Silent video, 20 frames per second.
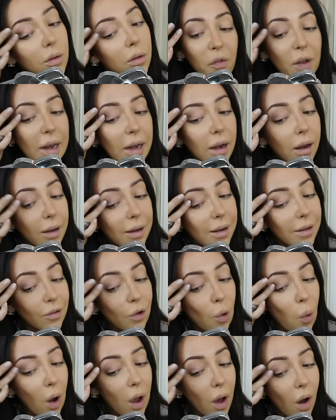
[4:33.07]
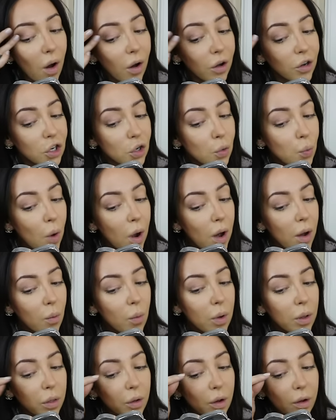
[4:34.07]
Feeling like it's quite hard to work
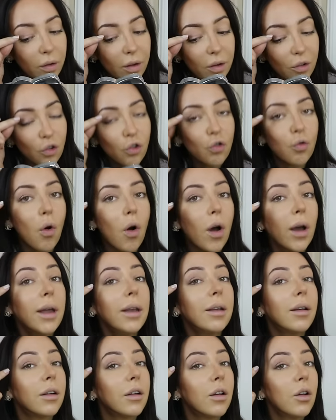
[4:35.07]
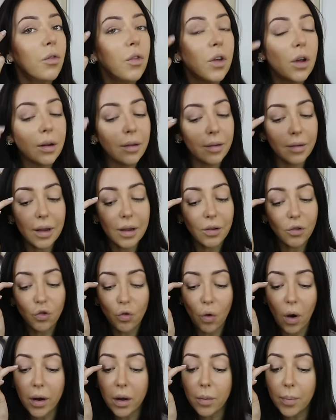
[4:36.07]
with because it's dried. I don't know if you can see, it's
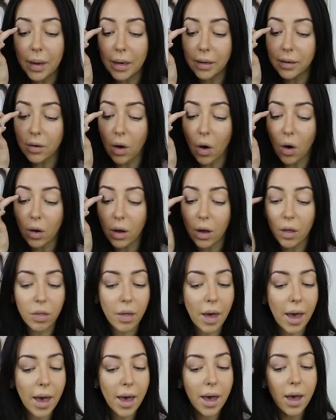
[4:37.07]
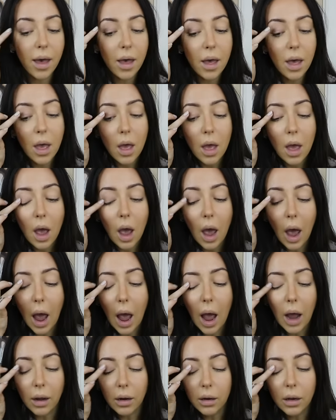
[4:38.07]
dried a bit darker there.
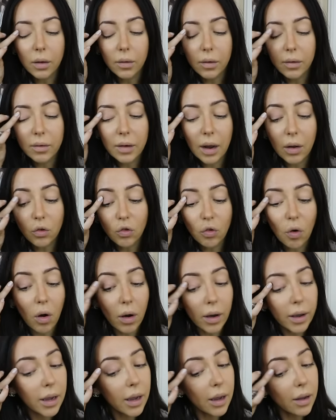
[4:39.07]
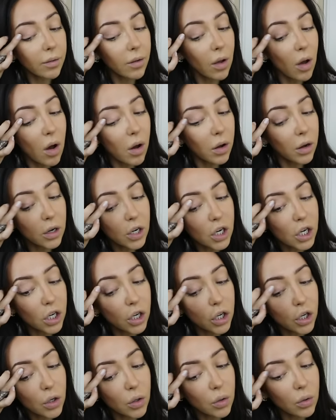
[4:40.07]
And because it's now dry, it's harder
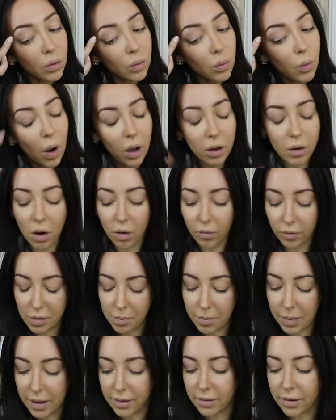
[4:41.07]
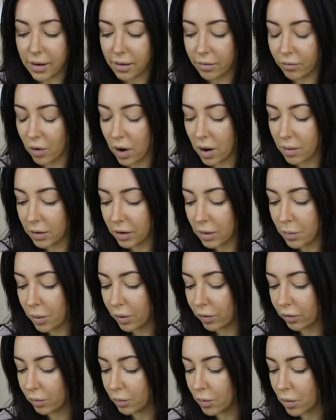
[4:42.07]
to, well, I can't really blend it. Right, I'm gonna
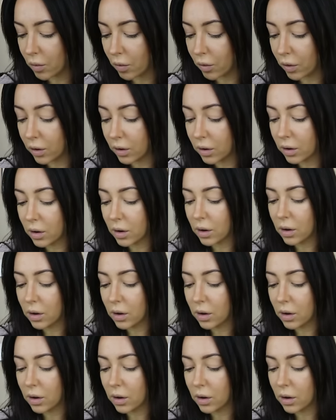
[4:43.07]
put some more on.